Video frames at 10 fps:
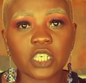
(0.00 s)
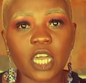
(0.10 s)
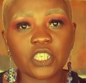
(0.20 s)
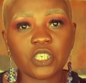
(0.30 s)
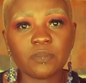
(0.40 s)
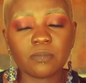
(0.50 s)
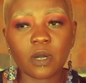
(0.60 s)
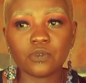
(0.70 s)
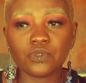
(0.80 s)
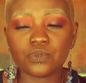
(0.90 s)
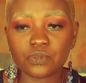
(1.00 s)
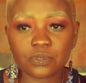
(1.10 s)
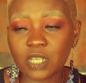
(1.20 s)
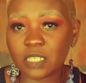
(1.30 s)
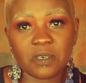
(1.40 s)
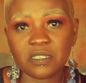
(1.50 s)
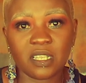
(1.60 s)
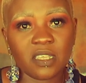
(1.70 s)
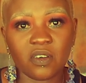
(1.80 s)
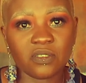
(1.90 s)
I chipped my own tooth. That's
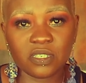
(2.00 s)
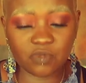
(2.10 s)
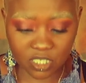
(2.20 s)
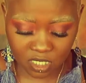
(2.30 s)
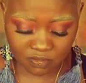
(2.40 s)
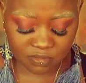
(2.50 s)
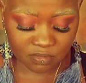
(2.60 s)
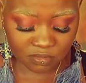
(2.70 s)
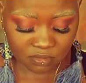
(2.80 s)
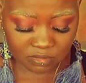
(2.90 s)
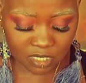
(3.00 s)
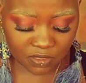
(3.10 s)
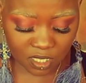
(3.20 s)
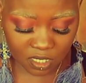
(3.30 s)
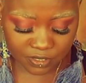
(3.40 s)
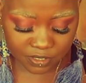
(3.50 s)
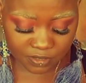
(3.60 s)
basically the only reason, nothing else.